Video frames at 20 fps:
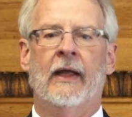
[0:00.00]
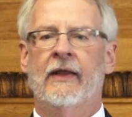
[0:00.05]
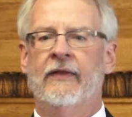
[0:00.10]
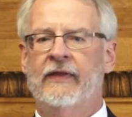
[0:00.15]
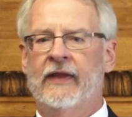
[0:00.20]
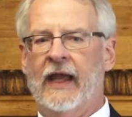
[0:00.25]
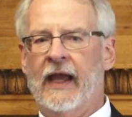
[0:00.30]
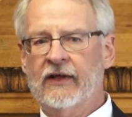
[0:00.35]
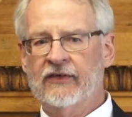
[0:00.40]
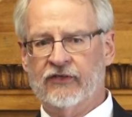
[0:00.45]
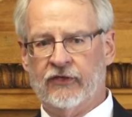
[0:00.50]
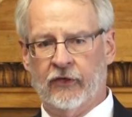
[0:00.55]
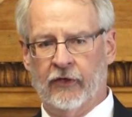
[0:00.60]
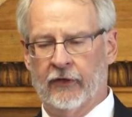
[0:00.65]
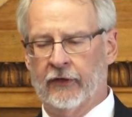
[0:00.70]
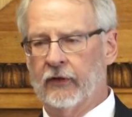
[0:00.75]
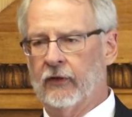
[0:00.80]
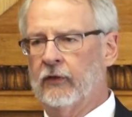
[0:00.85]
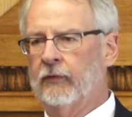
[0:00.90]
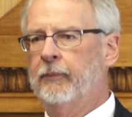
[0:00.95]
the
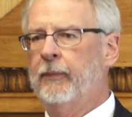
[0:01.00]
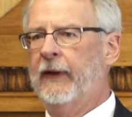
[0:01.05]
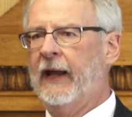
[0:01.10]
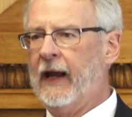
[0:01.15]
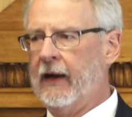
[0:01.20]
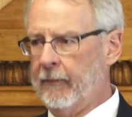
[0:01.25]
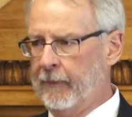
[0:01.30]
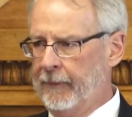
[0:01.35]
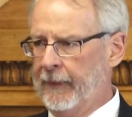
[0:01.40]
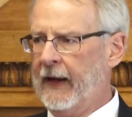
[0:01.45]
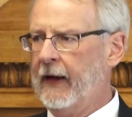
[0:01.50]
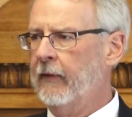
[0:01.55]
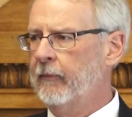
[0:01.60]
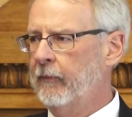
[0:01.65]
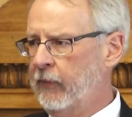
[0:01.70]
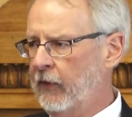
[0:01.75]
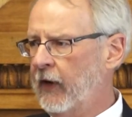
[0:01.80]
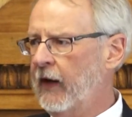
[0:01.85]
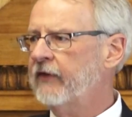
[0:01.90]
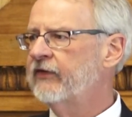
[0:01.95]
external
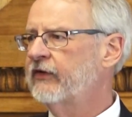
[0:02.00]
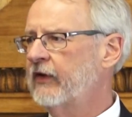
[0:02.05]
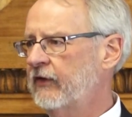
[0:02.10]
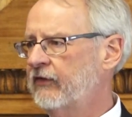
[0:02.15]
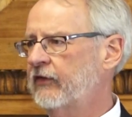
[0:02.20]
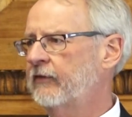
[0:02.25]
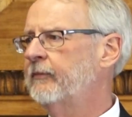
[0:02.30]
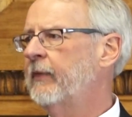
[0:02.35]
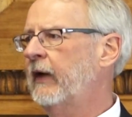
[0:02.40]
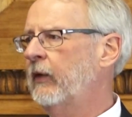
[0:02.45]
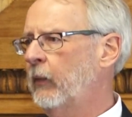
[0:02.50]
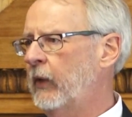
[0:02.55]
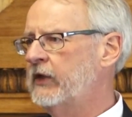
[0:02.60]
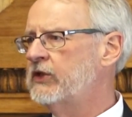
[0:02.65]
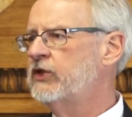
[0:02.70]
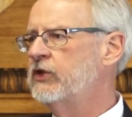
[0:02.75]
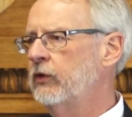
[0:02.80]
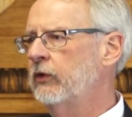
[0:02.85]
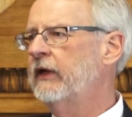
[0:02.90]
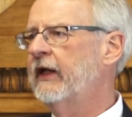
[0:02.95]
processes by
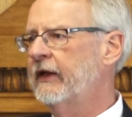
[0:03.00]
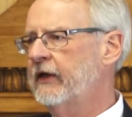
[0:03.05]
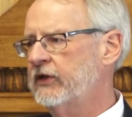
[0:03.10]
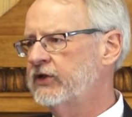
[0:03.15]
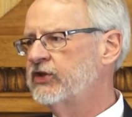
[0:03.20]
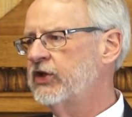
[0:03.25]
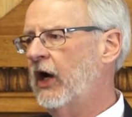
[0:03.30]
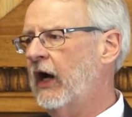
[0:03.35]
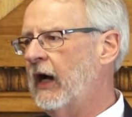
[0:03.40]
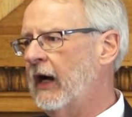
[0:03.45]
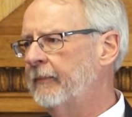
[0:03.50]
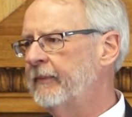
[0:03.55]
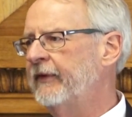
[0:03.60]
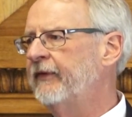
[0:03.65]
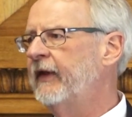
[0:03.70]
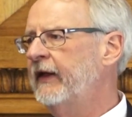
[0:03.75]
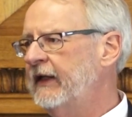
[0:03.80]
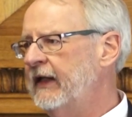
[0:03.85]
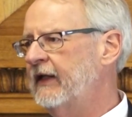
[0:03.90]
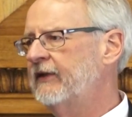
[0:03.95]
which you get a job,
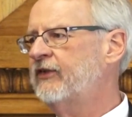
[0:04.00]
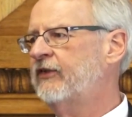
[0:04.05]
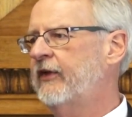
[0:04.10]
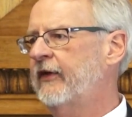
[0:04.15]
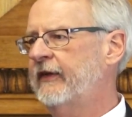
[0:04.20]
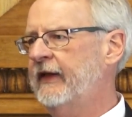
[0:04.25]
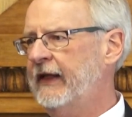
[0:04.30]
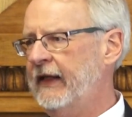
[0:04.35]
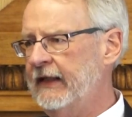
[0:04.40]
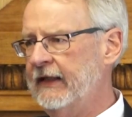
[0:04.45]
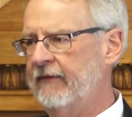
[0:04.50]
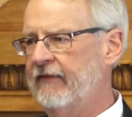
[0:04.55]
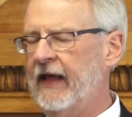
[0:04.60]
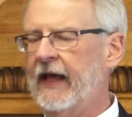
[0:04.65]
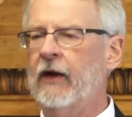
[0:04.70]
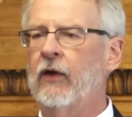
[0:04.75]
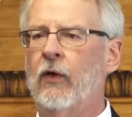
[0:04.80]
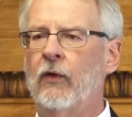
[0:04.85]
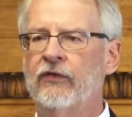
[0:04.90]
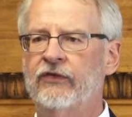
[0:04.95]
and then gets to the end of
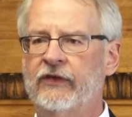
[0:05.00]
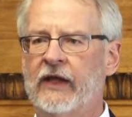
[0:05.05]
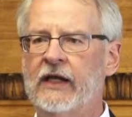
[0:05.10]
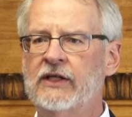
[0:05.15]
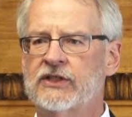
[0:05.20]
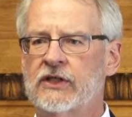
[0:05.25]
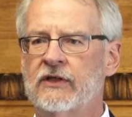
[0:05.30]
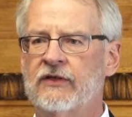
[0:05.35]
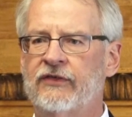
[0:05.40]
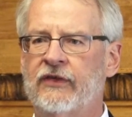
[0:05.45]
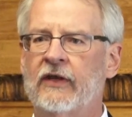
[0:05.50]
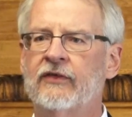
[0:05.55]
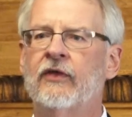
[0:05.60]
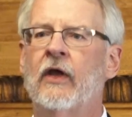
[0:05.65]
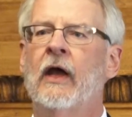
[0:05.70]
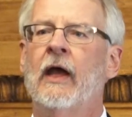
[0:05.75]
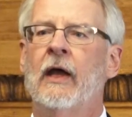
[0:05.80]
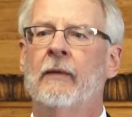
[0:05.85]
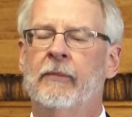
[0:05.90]
that whole section and says,